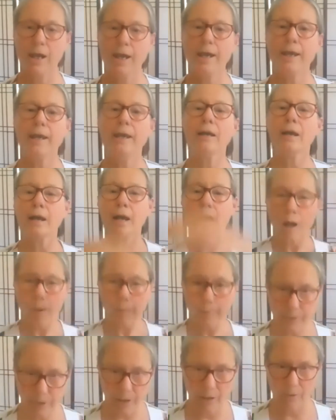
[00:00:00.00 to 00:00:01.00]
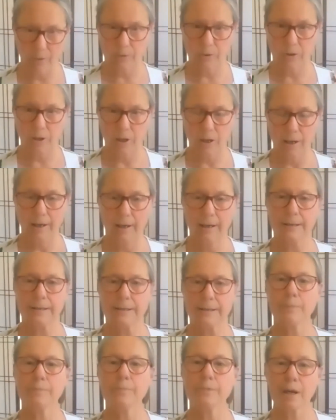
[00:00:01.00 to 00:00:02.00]
It comes out, and
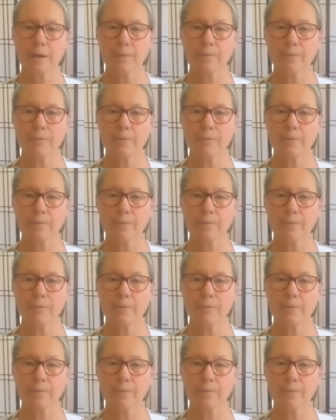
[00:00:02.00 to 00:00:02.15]
sometimes